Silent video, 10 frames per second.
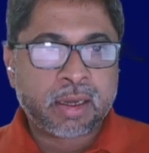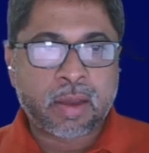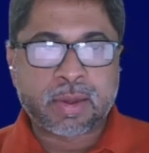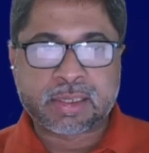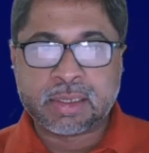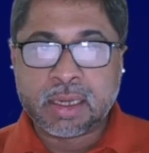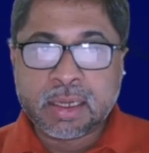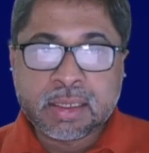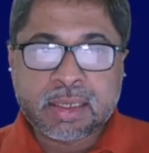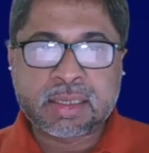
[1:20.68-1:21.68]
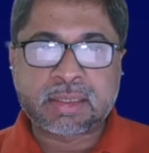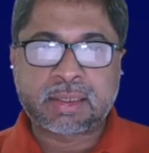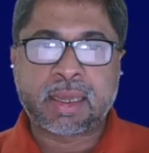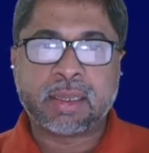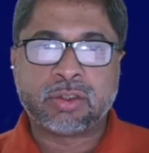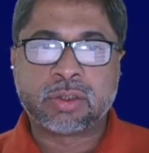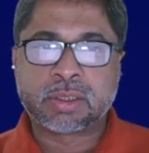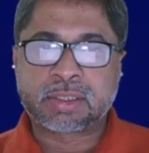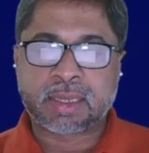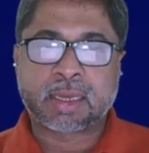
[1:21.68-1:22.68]
Now, as an early stage
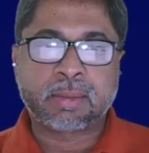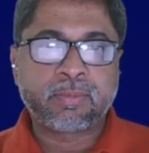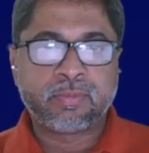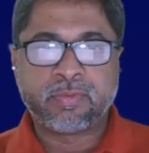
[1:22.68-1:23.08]
startup,